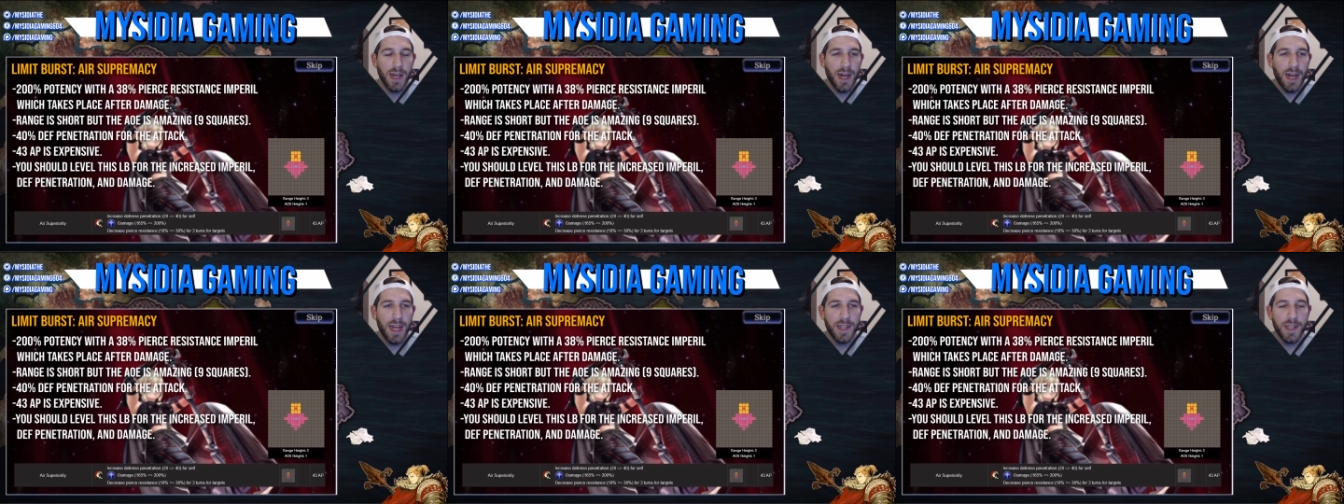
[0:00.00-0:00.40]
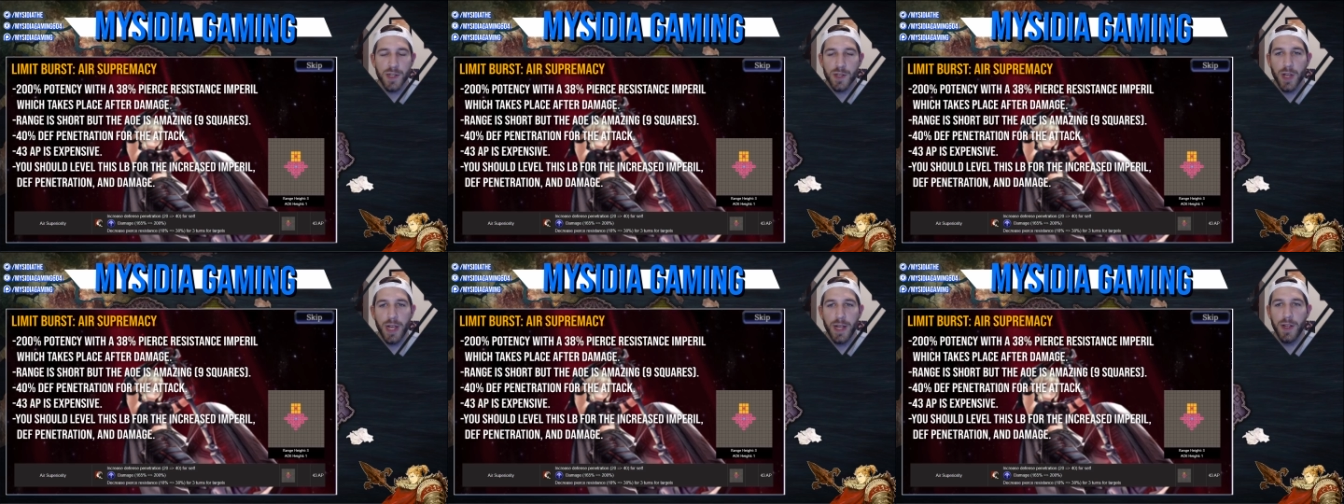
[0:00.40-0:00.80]

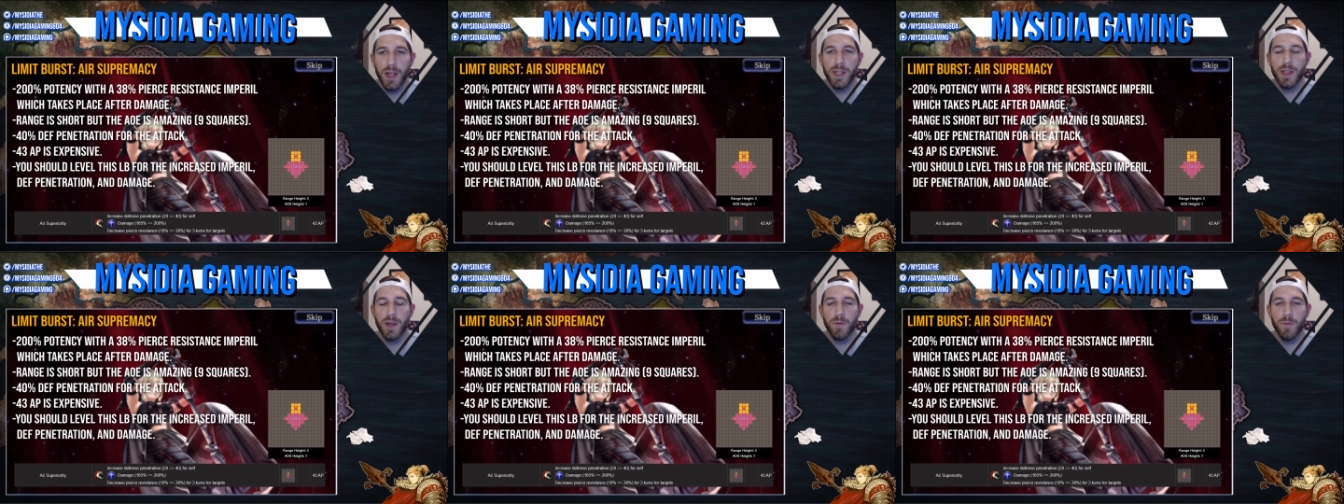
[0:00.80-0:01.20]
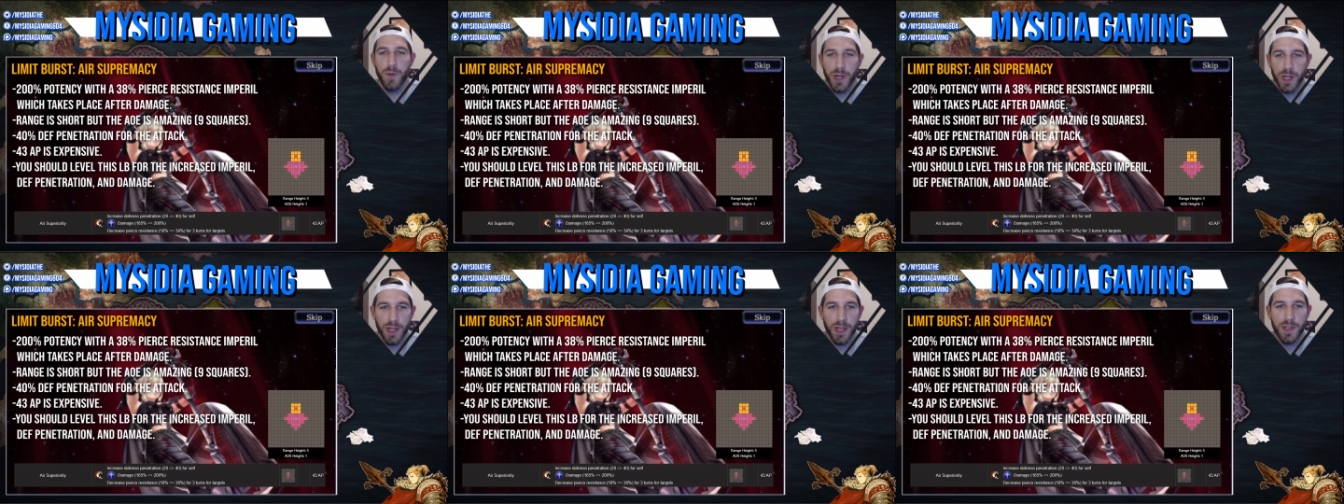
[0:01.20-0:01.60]
It's a
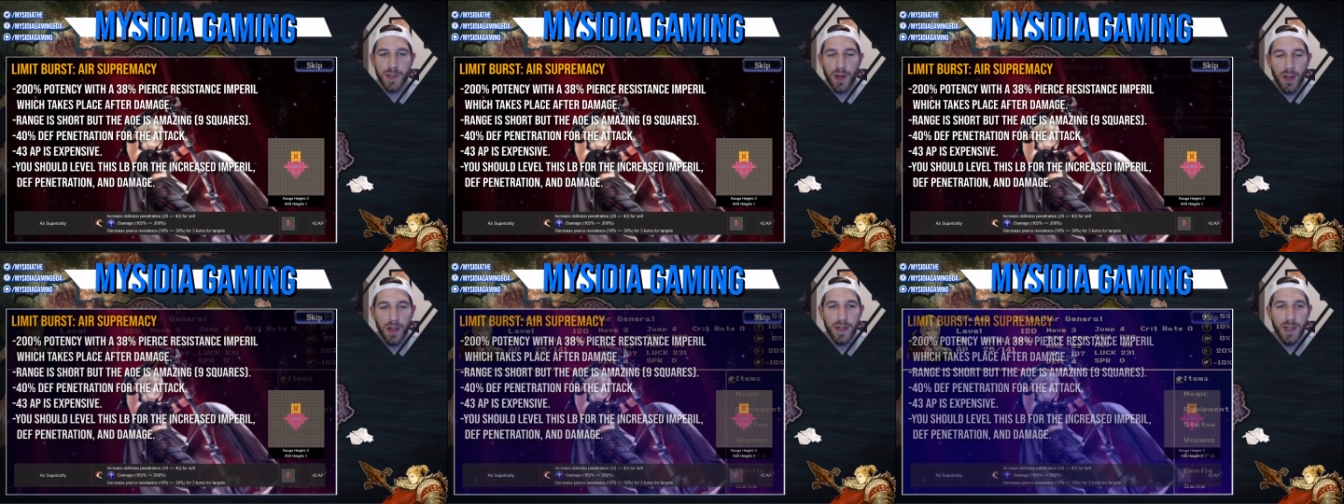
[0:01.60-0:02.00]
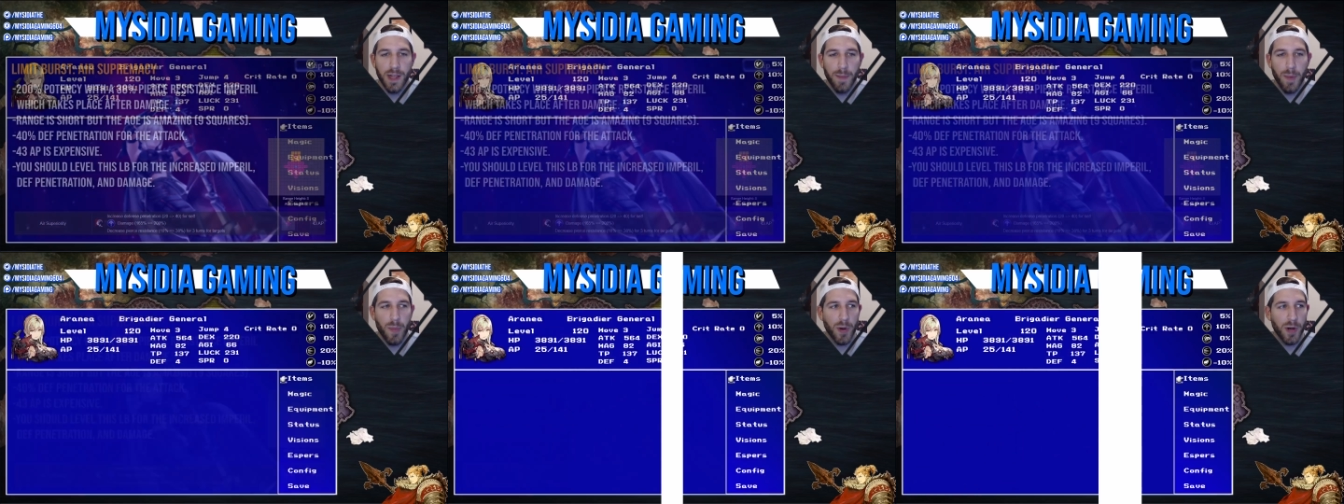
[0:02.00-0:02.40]
really solid
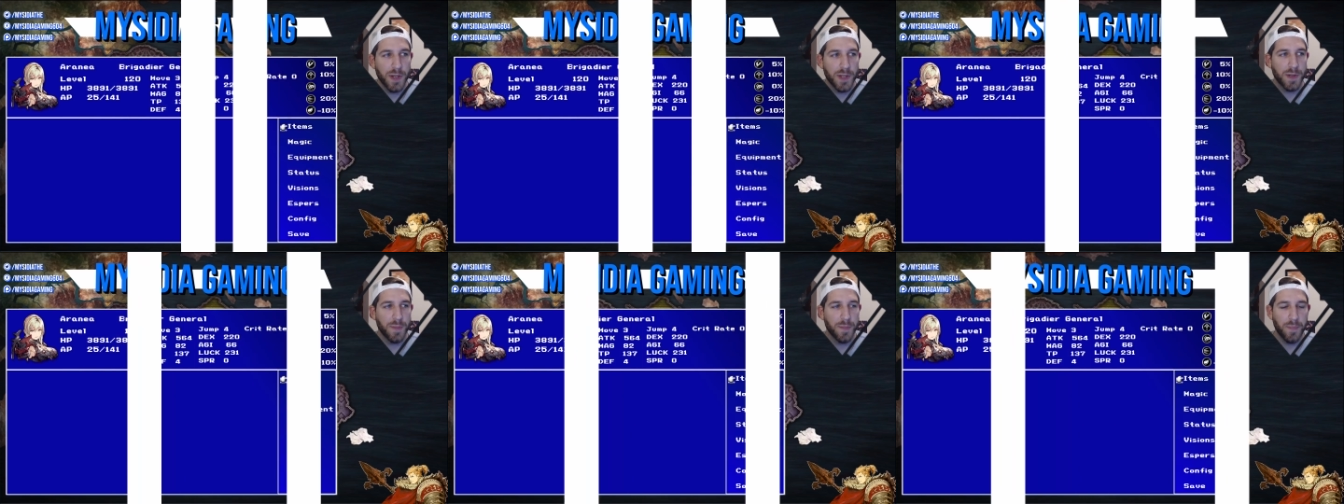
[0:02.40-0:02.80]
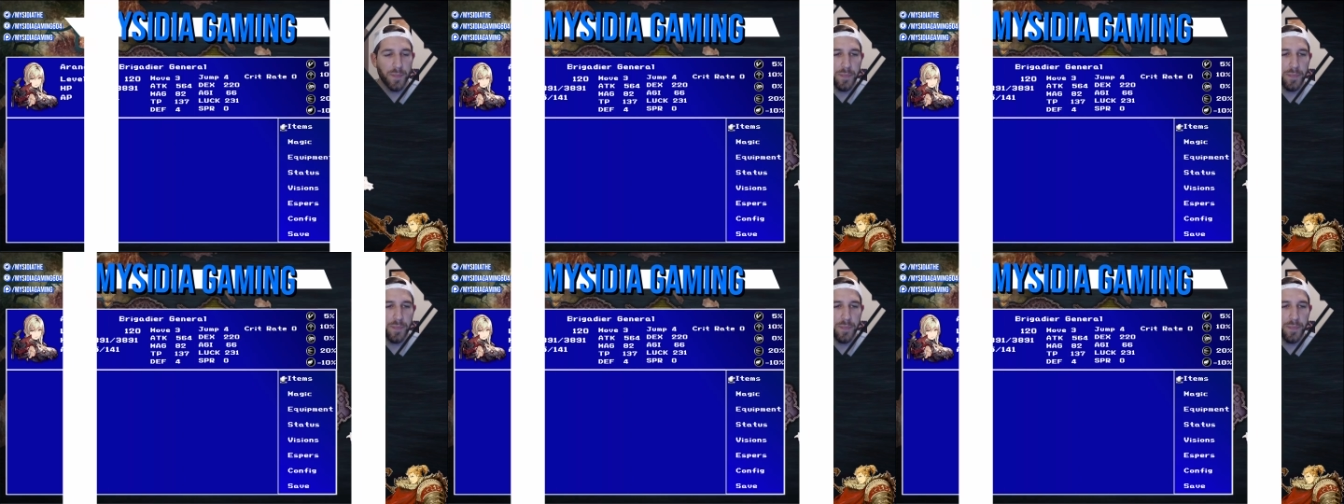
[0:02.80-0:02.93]
Limit Burst.